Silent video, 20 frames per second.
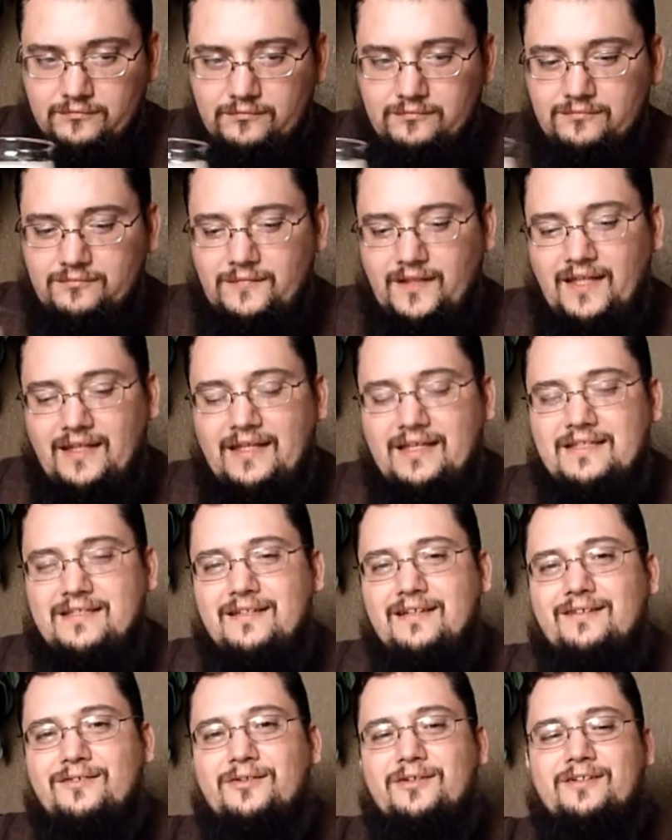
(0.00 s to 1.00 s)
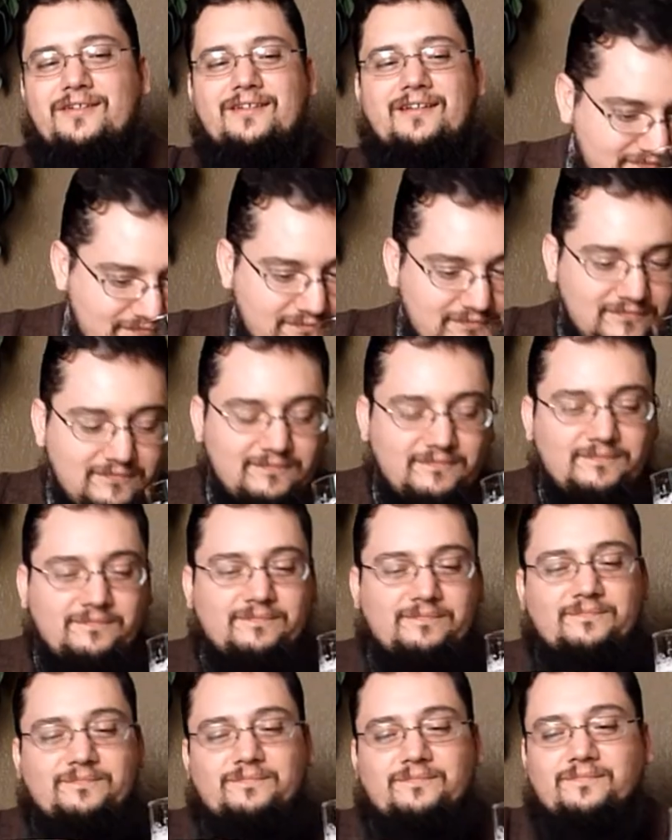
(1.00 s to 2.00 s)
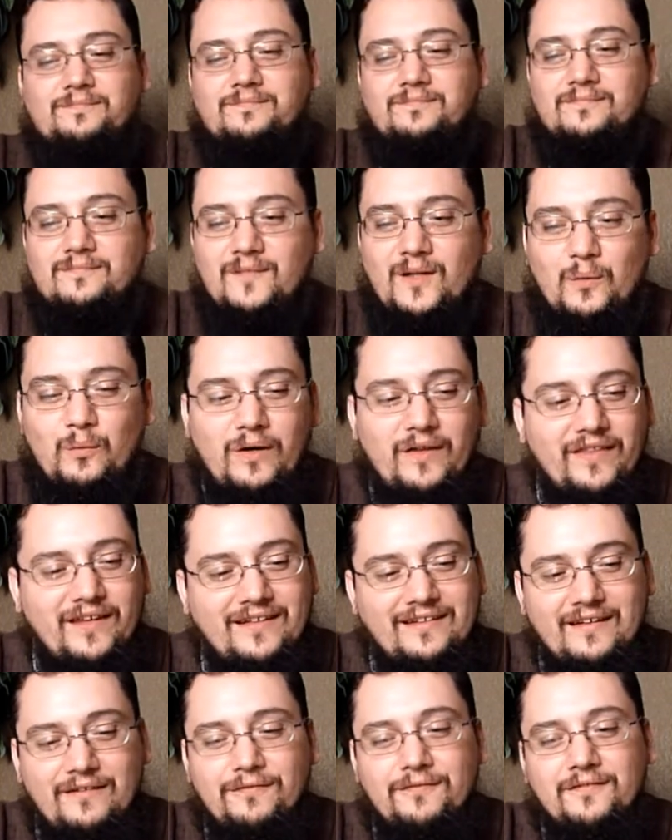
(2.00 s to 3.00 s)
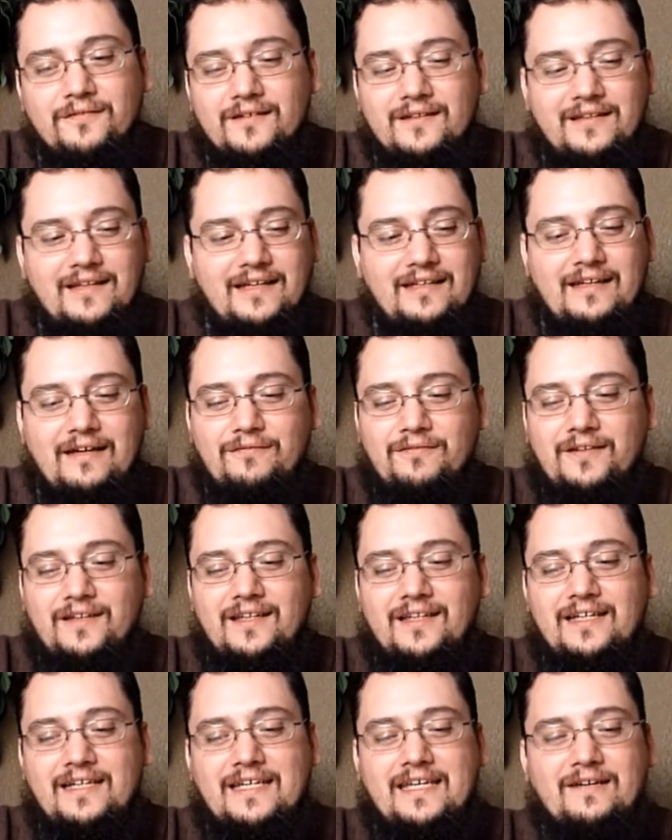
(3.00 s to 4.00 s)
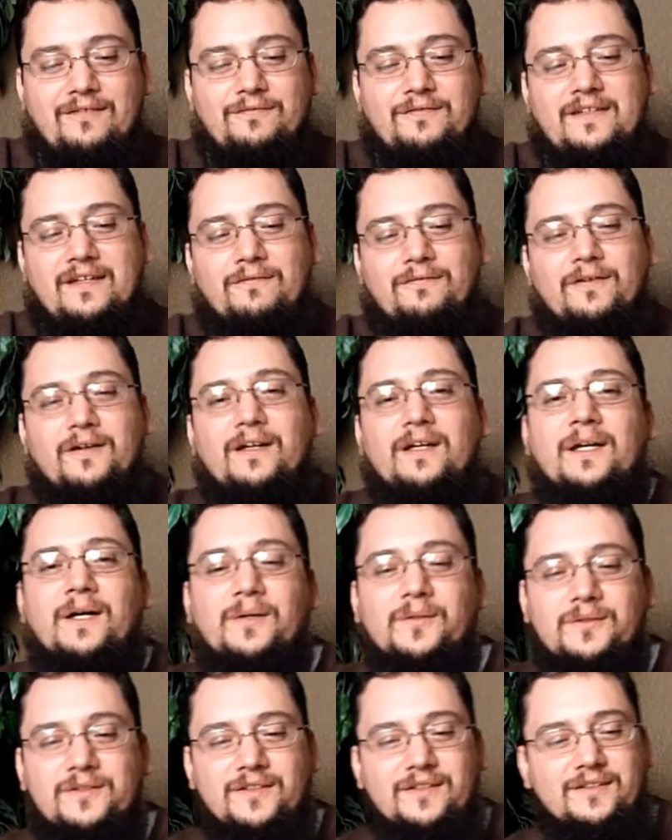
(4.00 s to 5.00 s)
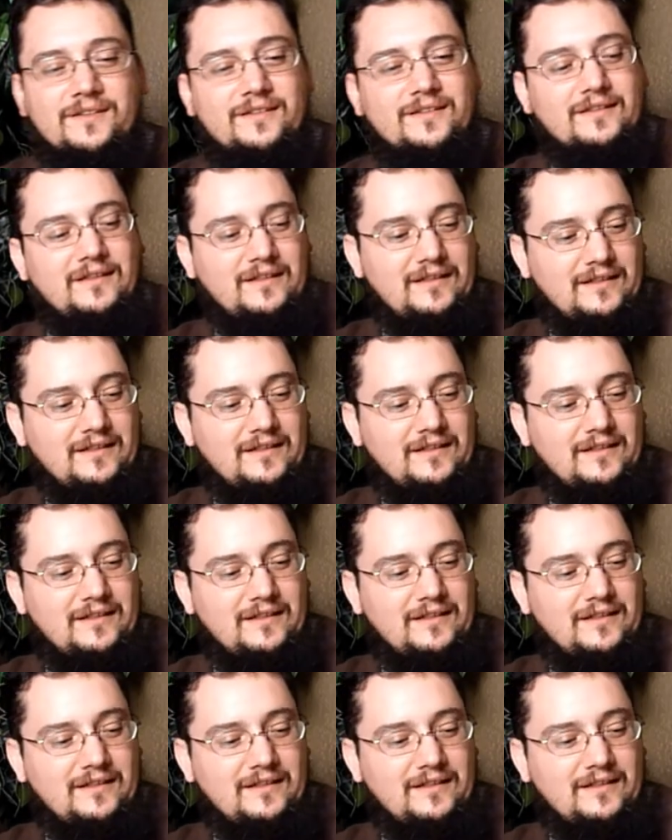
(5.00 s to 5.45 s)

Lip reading: Yeah, that's interesting. Well, they definitely give different noses.